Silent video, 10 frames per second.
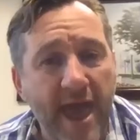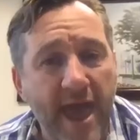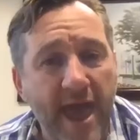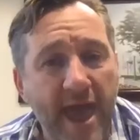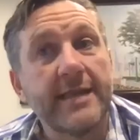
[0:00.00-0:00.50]

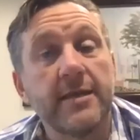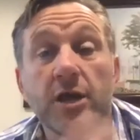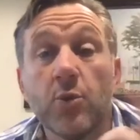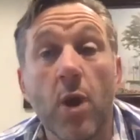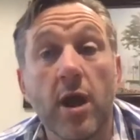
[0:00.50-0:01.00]
And only
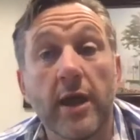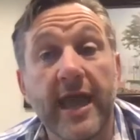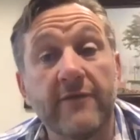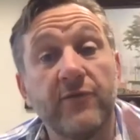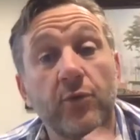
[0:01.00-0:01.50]
one guy
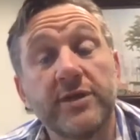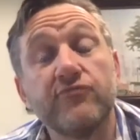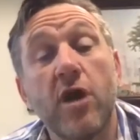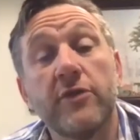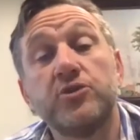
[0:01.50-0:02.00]
came forward, and
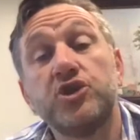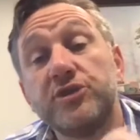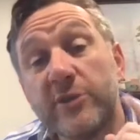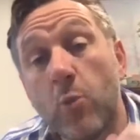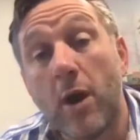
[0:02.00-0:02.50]
rather than
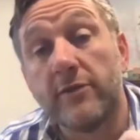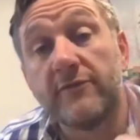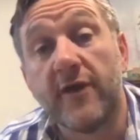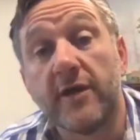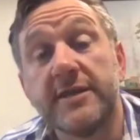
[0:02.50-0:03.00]
choosing one
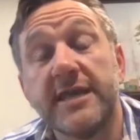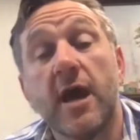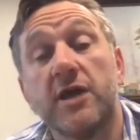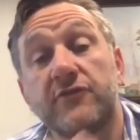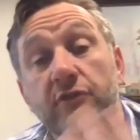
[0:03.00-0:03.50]
fund, he
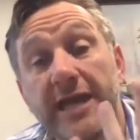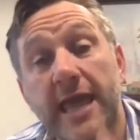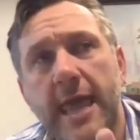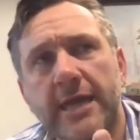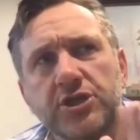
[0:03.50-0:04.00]
asked for a
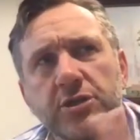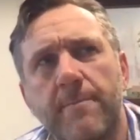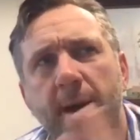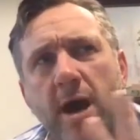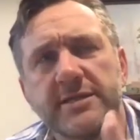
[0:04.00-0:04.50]
collection, a
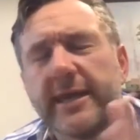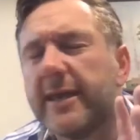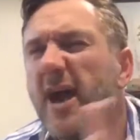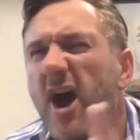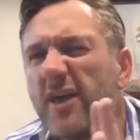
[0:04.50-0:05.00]
basket.
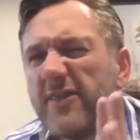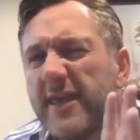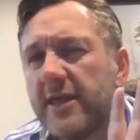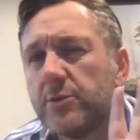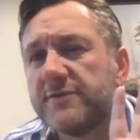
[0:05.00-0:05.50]
I
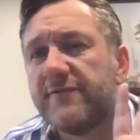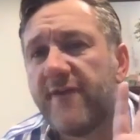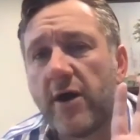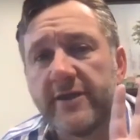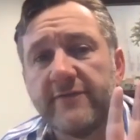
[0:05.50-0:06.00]
think it was
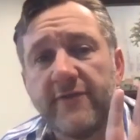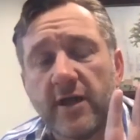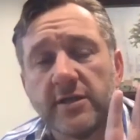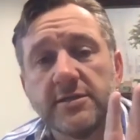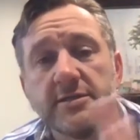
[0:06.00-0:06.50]
5
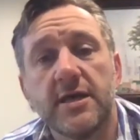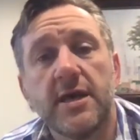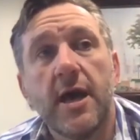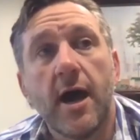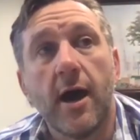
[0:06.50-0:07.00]
funds.
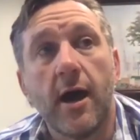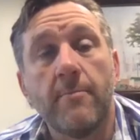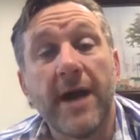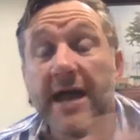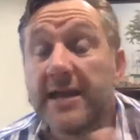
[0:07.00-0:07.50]

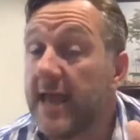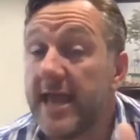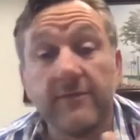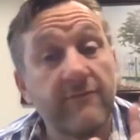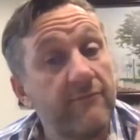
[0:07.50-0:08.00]
And
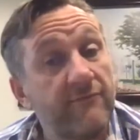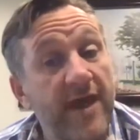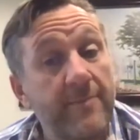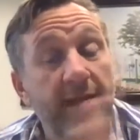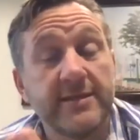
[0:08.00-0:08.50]
hey,
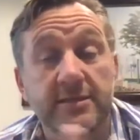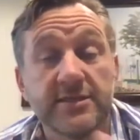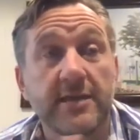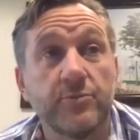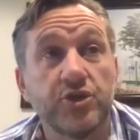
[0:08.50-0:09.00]
fair play to his
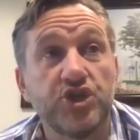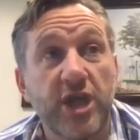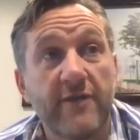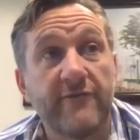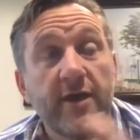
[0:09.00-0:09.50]
name was
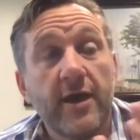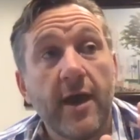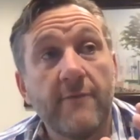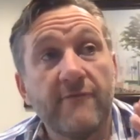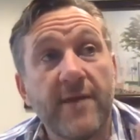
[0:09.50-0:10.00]
Jeff,
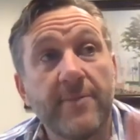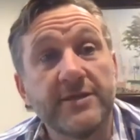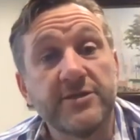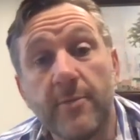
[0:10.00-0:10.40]
and fair play to him.